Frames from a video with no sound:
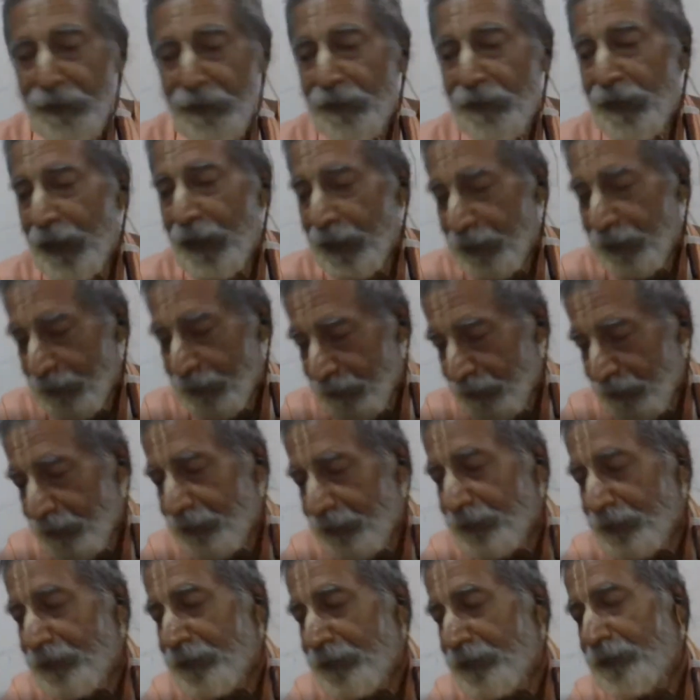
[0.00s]
Like
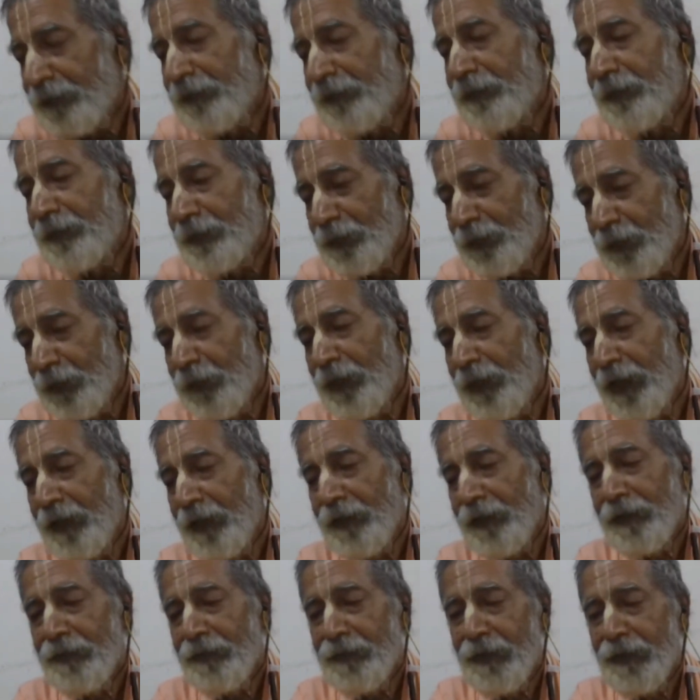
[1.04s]

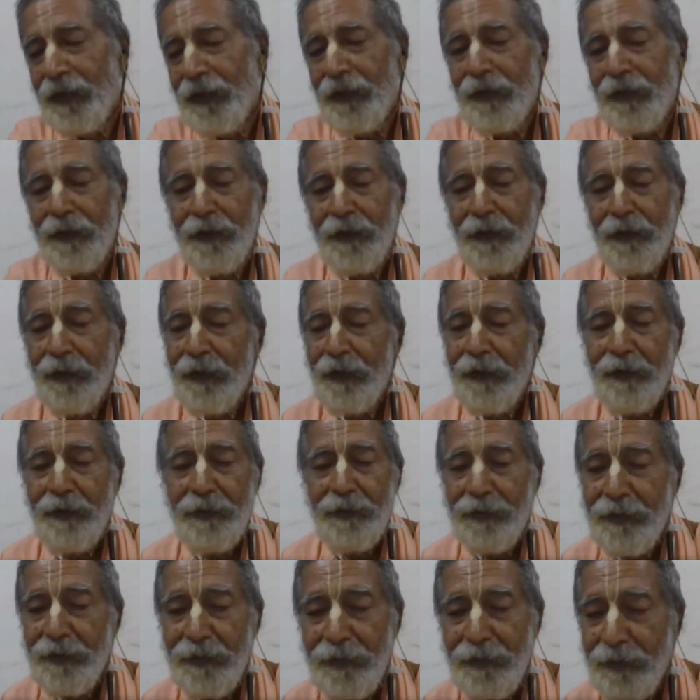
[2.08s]
today is the
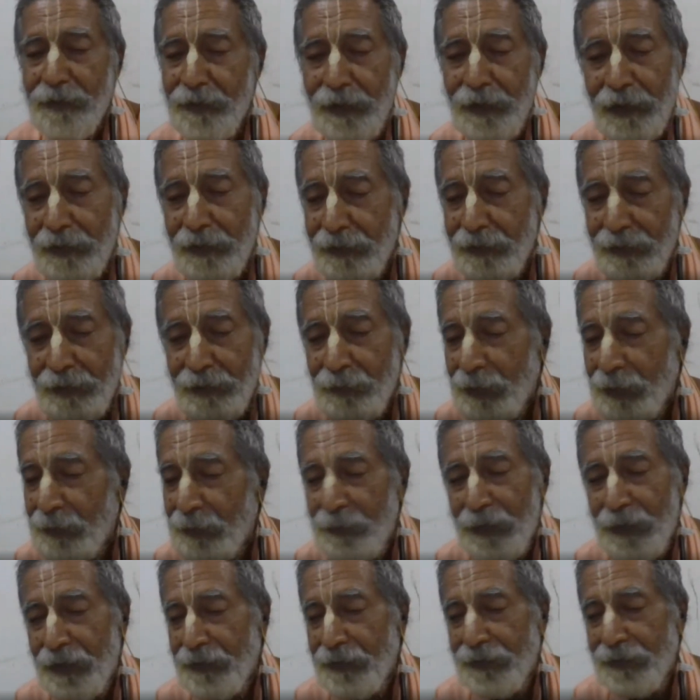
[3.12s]

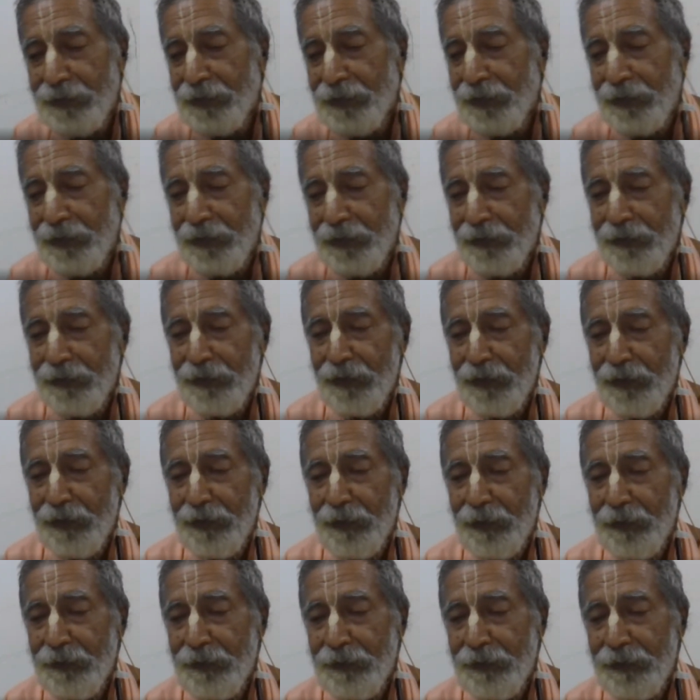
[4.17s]
remembrance, you
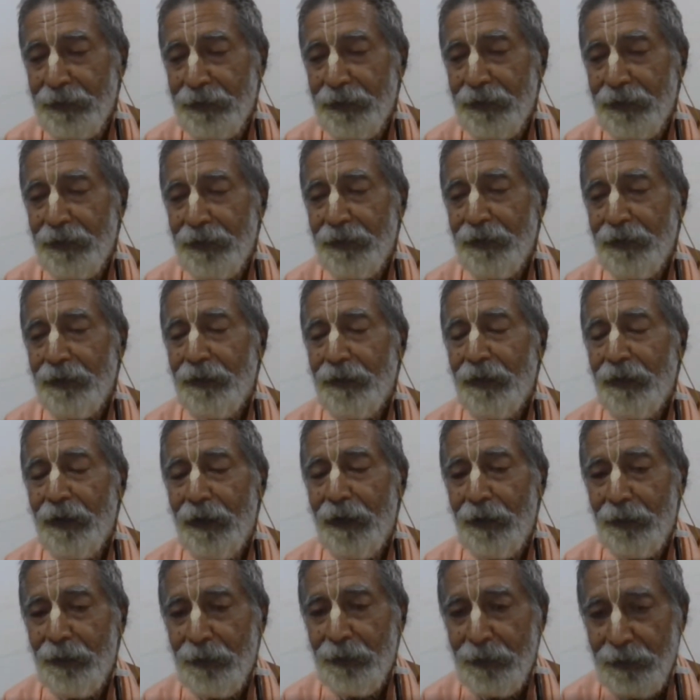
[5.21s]
know,
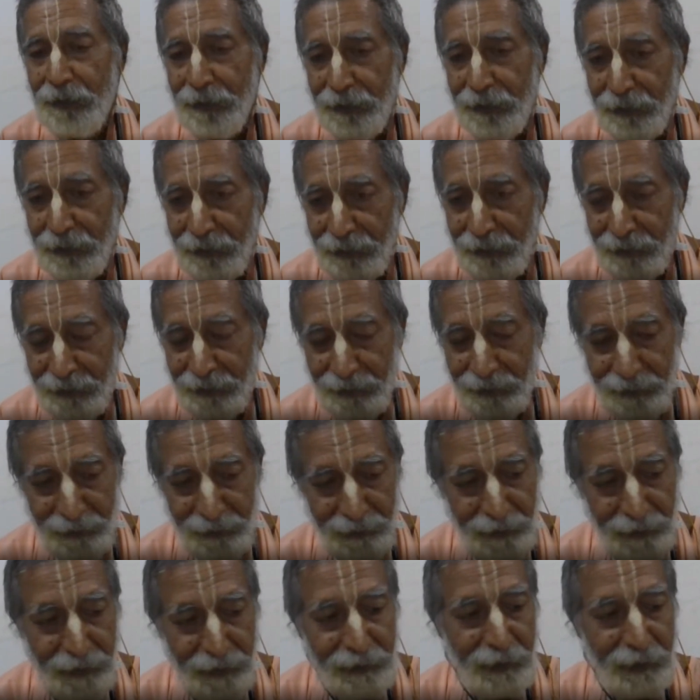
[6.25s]
of
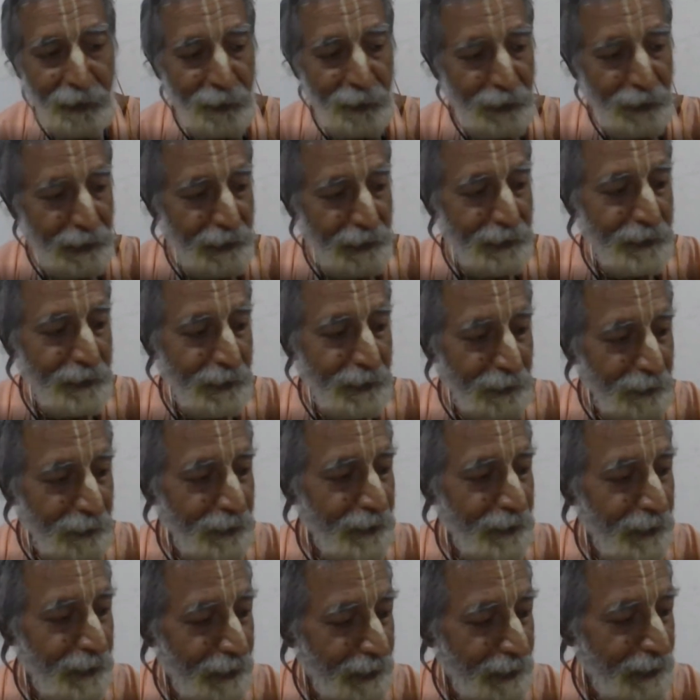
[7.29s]
disappearance of
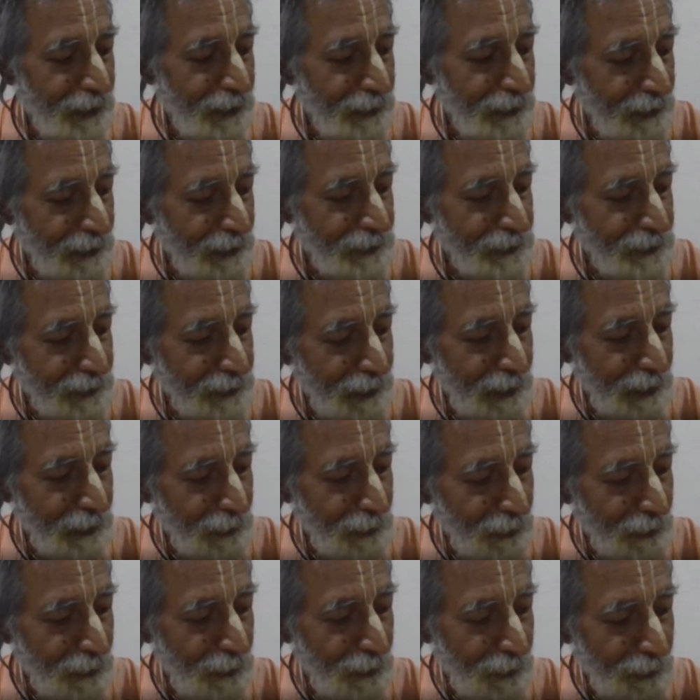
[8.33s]
Haridas
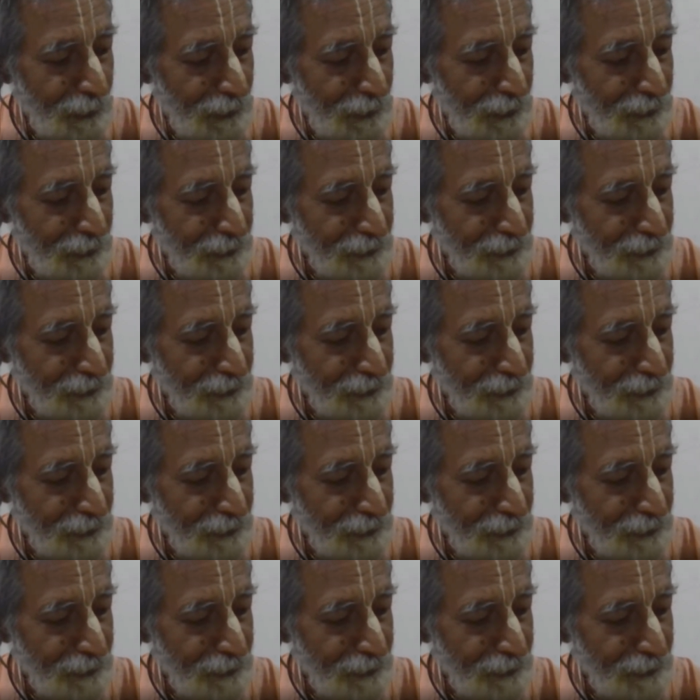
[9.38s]
Thakur.